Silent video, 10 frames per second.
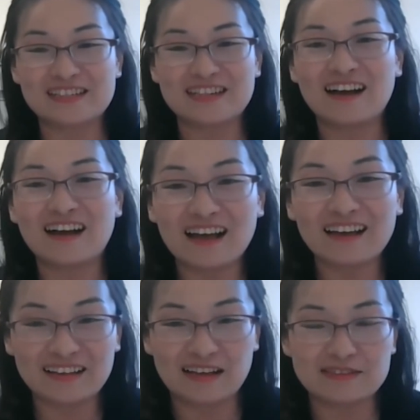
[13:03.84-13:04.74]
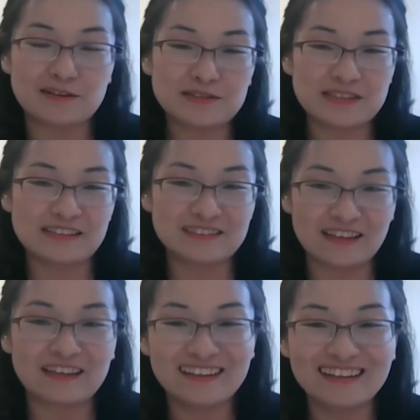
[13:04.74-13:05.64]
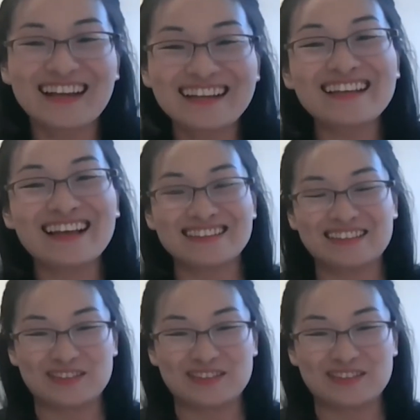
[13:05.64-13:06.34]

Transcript: in Shanghai, 16. Yes.